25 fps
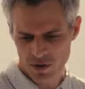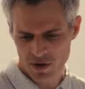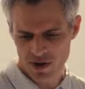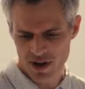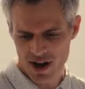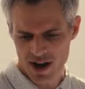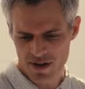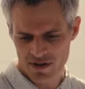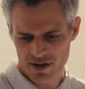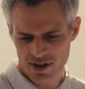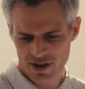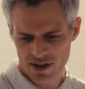we're
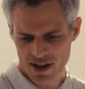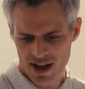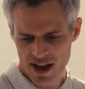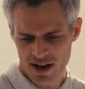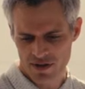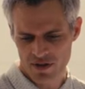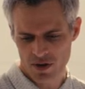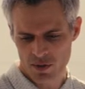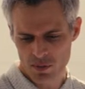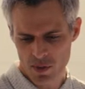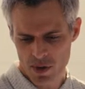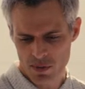all having a
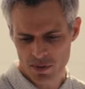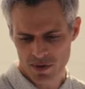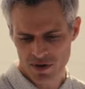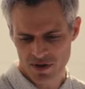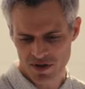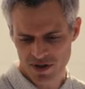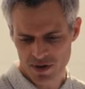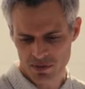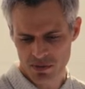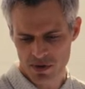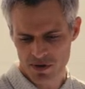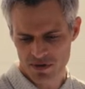laugh, remembering
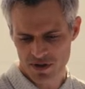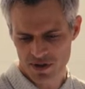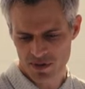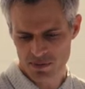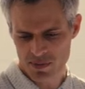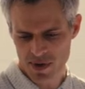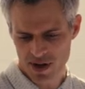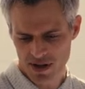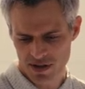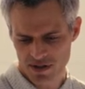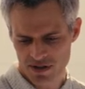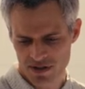some of
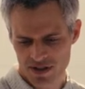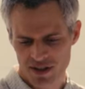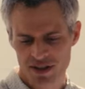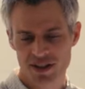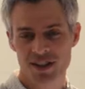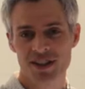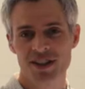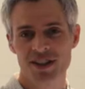his best